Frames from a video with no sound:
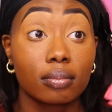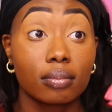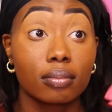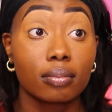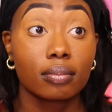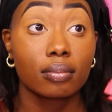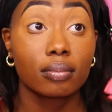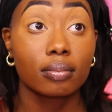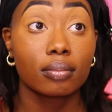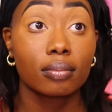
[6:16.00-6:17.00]

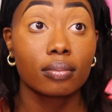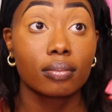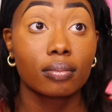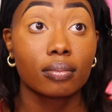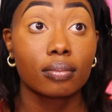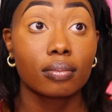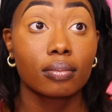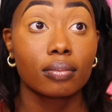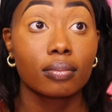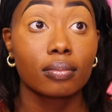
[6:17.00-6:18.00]

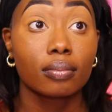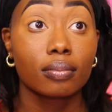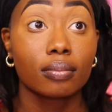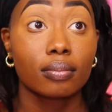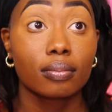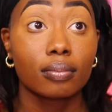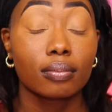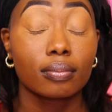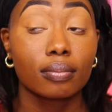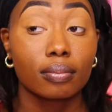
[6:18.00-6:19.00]

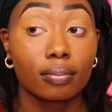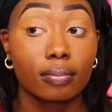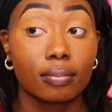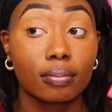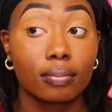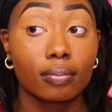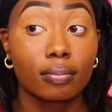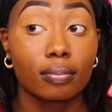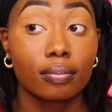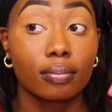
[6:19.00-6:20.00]

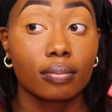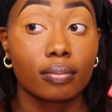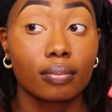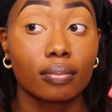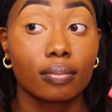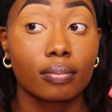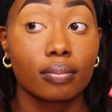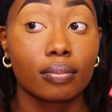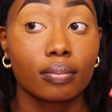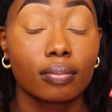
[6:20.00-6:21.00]

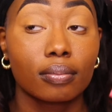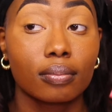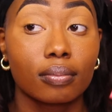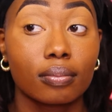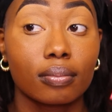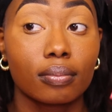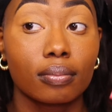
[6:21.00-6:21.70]
Nothing is said.